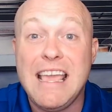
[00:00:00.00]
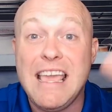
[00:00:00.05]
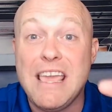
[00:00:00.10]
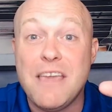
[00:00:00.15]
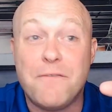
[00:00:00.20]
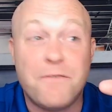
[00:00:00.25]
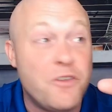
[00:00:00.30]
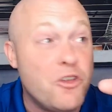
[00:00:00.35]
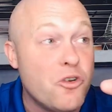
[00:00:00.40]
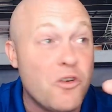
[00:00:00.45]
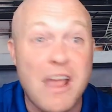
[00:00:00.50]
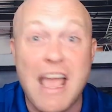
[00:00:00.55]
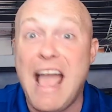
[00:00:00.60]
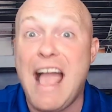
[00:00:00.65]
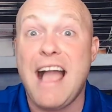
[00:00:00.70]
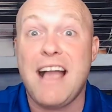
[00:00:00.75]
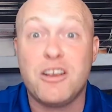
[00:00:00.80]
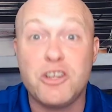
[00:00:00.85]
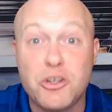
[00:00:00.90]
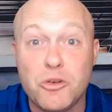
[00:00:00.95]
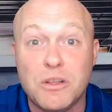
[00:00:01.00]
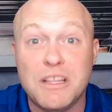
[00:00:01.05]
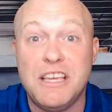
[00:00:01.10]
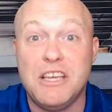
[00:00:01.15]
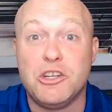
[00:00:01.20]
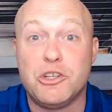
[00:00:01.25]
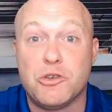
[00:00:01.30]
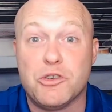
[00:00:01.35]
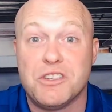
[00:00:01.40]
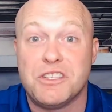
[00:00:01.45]
If you're actually
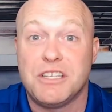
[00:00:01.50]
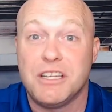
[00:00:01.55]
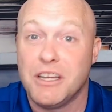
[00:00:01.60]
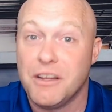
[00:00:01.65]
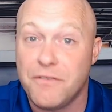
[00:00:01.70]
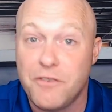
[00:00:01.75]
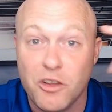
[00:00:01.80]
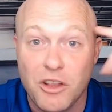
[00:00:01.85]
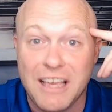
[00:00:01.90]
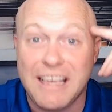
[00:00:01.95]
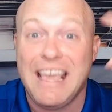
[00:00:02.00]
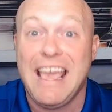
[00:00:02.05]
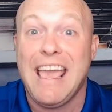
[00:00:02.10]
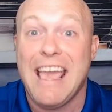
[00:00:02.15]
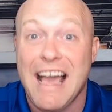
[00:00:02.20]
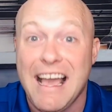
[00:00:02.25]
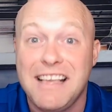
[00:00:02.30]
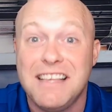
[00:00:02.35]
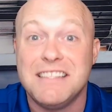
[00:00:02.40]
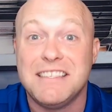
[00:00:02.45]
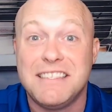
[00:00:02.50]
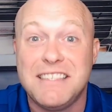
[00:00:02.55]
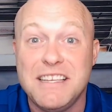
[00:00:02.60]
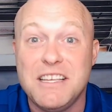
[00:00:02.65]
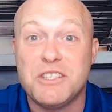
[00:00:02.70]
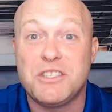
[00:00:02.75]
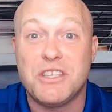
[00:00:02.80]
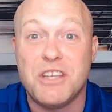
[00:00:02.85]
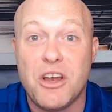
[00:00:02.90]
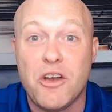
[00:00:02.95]
interested, if you're like, hey, I can see
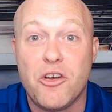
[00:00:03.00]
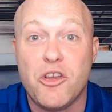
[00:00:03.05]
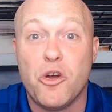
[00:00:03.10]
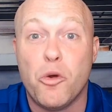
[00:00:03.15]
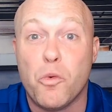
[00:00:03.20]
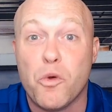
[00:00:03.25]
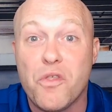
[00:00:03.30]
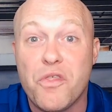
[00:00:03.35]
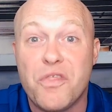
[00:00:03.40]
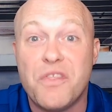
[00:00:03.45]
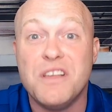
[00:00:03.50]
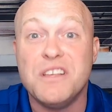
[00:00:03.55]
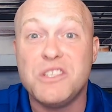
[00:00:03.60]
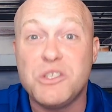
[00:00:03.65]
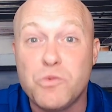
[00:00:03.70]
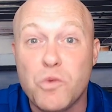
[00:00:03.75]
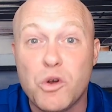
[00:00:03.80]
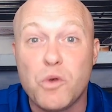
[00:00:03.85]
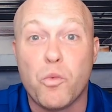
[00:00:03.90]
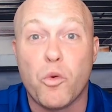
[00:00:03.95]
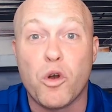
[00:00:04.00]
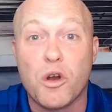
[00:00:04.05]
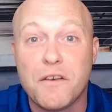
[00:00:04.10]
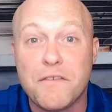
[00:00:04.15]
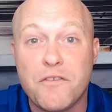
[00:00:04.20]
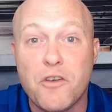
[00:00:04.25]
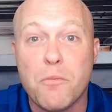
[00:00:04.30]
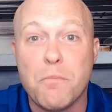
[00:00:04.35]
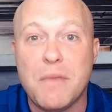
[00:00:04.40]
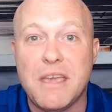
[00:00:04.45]
a scenario where this would
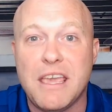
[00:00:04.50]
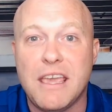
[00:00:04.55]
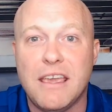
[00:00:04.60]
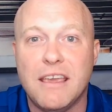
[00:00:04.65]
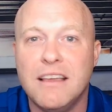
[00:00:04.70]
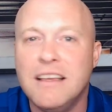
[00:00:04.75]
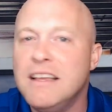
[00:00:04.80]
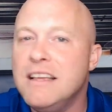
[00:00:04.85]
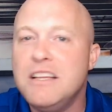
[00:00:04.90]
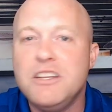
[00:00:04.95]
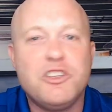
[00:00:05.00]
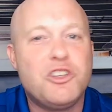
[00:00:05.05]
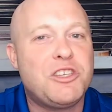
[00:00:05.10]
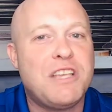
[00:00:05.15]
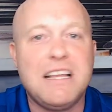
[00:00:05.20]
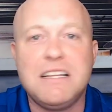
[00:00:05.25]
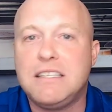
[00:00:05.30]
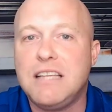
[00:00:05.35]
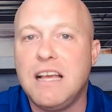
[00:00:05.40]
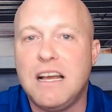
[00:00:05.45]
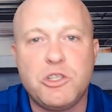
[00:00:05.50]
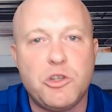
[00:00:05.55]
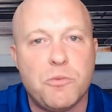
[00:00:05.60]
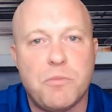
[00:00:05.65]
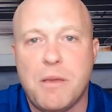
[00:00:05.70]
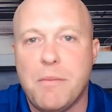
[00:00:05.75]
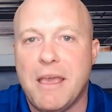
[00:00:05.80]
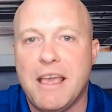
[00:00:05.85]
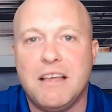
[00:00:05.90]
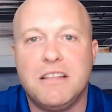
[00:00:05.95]
work for me, just get in touch with
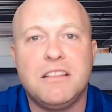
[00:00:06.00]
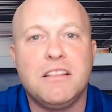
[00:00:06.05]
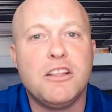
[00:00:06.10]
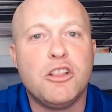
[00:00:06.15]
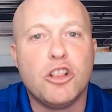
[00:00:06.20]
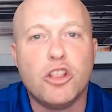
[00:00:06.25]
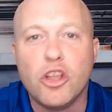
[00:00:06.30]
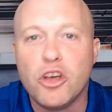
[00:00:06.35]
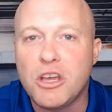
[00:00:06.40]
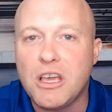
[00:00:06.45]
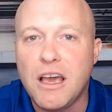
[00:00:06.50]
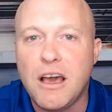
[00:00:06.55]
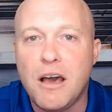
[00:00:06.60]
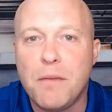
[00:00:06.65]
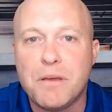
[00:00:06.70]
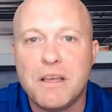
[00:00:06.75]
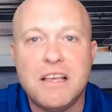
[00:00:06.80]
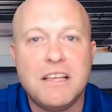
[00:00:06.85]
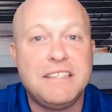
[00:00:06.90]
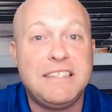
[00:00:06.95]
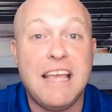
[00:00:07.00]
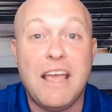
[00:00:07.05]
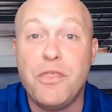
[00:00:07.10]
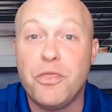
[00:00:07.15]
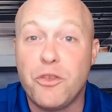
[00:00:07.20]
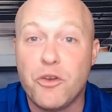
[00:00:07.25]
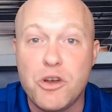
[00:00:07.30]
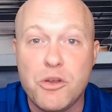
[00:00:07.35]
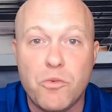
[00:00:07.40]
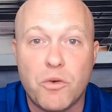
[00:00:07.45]
me, man. Look up
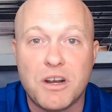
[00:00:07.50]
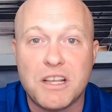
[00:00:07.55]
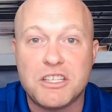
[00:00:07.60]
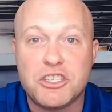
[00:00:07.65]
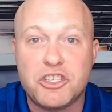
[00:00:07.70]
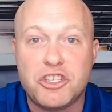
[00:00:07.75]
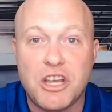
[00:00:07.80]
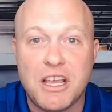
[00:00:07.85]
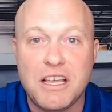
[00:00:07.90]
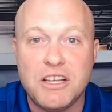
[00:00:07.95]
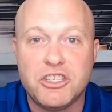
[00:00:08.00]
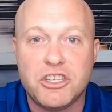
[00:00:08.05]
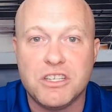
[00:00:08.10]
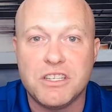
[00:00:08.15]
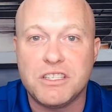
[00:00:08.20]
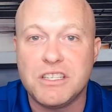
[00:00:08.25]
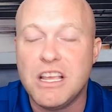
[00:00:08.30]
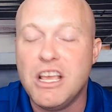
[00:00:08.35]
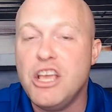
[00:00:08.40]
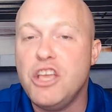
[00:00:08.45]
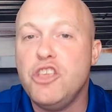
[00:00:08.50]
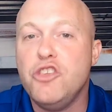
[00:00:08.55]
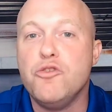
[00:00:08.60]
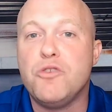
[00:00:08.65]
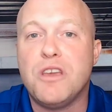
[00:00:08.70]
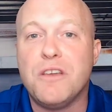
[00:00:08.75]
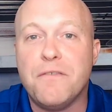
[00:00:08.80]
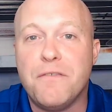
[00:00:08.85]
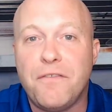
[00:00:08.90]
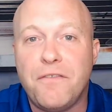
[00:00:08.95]
1031 exchanges. You
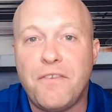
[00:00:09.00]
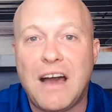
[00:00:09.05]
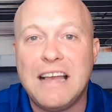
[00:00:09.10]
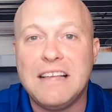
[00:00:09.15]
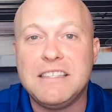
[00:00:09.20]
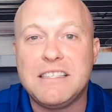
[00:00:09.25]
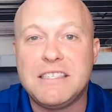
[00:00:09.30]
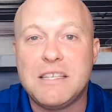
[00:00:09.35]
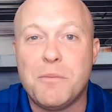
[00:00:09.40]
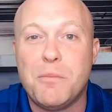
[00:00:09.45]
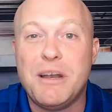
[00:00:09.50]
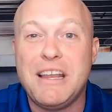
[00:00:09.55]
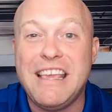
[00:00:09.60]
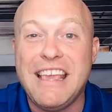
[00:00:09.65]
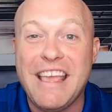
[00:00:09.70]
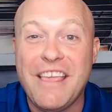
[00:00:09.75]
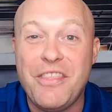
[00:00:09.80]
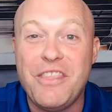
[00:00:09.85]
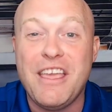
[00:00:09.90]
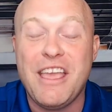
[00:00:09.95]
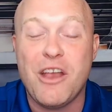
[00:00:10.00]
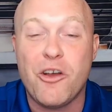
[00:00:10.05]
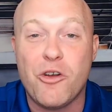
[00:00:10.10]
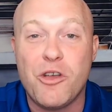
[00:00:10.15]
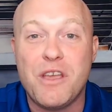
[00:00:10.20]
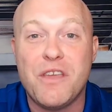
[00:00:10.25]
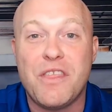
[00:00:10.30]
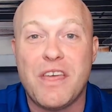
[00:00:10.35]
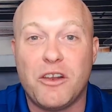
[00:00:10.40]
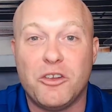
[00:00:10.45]
can find somebody in the
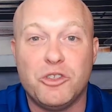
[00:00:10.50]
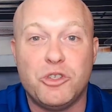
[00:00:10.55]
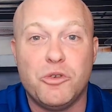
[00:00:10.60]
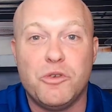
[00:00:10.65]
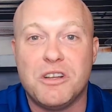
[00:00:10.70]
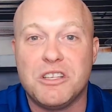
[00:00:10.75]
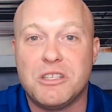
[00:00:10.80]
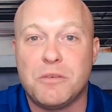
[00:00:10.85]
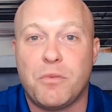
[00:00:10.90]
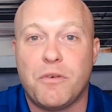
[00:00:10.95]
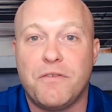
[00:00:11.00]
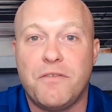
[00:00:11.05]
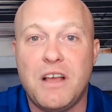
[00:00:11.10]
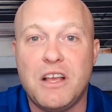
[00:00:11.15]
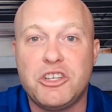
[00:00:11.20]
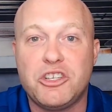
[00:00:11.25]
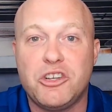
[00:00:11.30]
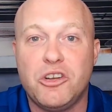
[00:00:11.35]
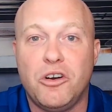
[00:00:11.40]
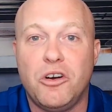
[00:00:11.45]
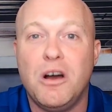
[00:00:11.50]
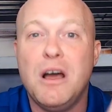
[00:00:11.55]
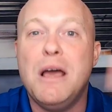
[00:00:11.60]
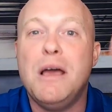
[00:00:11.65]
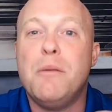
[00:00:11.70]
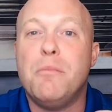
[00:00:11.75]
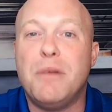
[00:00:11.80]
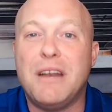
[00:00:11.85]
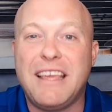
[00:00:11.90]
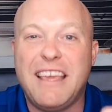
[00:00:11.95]
area that'll do it as a professional.
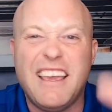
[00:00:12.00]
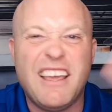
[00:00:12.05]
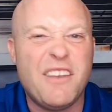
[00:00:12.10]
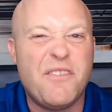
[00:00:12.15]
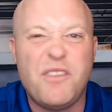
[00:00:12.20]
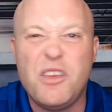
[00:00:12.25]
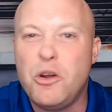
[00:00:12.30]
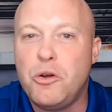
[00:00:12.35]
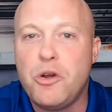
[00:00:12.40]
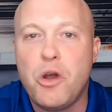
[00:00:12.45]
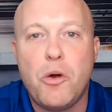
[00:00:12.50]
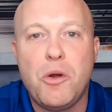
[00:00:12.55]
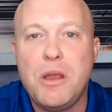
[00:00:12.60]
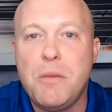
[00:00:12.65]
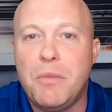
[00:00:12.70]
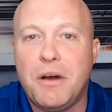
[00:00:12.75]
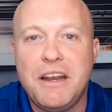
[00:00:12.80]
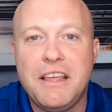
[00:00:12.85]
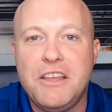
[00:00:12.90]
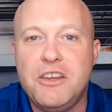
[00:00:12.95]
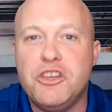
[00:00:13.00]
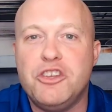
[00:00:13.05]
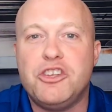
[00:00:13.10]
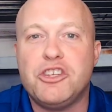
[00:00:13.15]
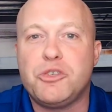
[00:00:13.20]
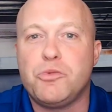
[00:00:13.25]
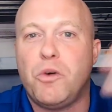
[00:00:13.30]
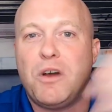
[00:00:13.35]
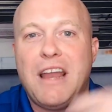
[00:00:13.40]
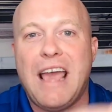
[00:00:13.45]
But again, if you don't know anybody and you
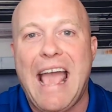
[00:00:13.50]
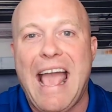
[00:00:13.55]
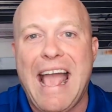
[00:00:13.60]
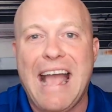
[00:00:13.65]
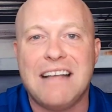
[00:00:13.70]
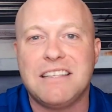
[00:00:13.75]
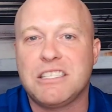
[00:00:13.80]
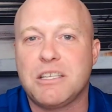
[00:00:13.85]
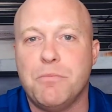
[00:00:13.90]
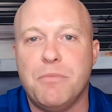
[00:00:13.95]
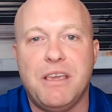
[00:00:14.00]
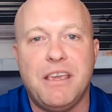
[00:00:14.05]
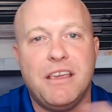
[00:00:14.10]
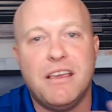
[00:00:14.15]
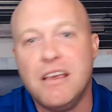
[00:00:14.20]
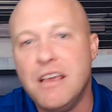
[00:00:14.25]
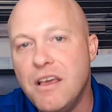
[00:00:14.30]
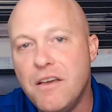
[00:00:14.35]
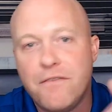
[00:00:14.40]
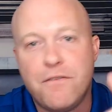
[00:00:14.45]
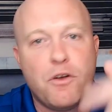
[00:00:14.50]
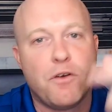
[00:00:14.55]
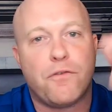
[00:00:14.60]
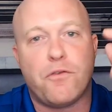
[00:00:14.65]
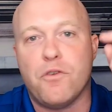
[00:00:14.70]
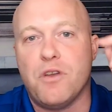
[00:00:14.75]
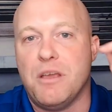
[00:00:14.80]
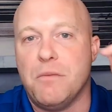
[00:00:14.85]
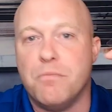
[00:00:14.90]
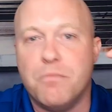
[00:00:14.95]
just want to ask me, feel
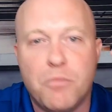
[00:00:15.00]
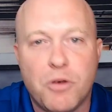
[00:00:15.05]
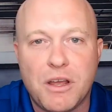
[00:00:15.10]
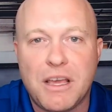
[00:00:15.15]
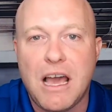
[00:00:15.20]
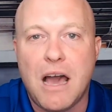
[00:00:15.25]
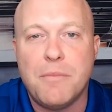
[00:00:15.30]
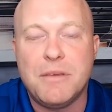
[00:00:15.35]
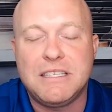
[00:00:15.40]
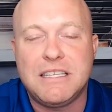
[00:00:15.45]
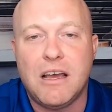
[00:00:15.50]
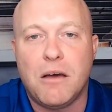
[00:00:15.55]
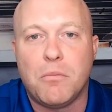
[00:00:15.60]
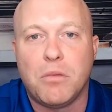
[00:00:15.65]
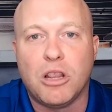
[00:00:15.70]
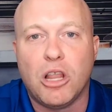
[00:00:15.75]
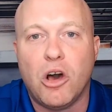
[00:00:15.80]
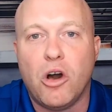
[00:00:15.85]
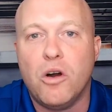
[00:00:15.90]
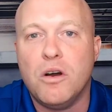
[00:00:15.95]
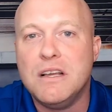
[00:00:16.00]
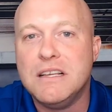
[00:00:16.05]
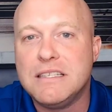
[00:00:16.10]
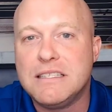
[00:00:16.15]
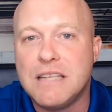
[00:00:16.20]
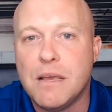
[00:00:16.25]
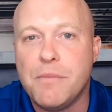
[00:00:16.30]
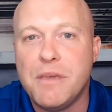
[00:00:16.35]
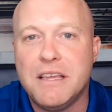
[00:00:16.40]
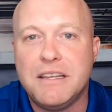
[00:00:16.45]
free. Put a comment down below,
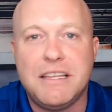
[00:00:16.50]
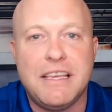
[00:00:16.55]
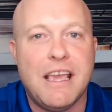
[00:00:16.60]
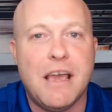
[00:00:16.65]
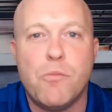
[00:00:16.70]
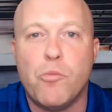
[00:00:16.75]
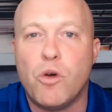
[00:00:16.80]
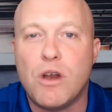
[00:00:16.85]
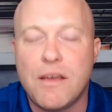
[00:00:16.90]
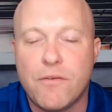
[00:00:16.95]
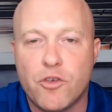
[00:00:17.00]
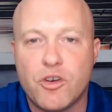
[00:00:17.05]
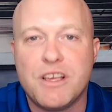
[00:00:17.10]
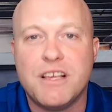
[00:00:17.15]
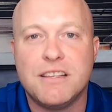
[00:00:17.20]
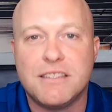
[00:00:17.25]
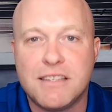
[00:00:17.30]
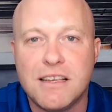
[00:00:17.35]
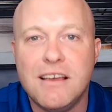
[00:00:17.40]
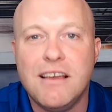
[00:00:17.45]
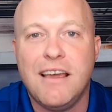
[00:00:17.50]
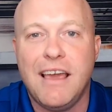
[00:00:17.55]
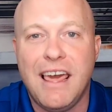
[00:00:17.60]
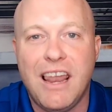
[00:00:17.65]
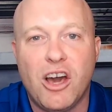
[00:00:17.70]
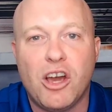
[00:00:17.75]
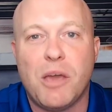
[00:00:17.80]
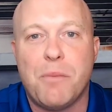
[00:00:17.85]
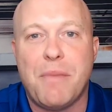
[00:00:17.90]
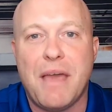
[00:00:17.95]
send me a DM, whatever it is,
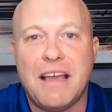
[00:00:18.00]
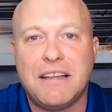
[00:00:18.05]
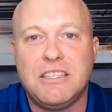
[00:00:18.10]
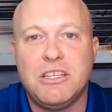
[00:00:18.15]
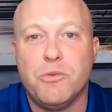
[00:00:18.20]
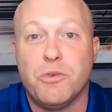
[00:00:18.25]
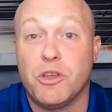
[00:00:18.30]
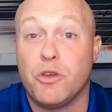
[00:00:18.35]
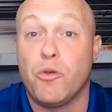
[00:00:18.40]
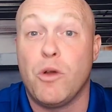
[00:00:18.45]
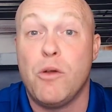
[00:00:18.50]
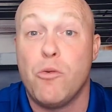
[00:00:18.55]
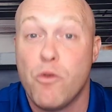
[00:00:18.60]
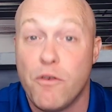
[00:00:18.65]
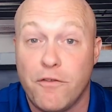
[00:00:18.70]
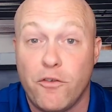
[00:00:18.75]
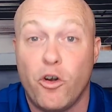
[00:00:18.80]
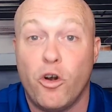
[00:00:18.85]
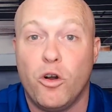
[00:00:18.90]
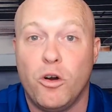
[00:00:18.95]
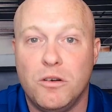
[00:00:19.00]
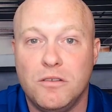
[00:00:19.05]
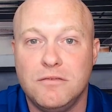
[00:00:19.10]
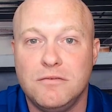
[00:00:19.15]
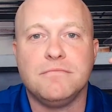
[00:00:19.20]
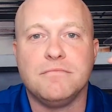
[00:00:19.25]
and I'll get back to you with a great referral.